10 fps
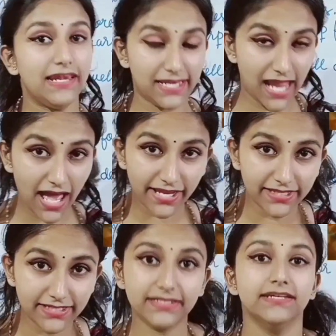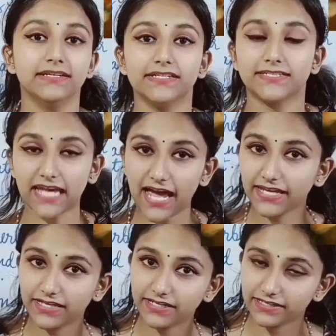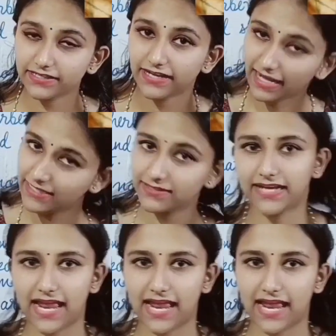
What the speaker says: lion, tiger and other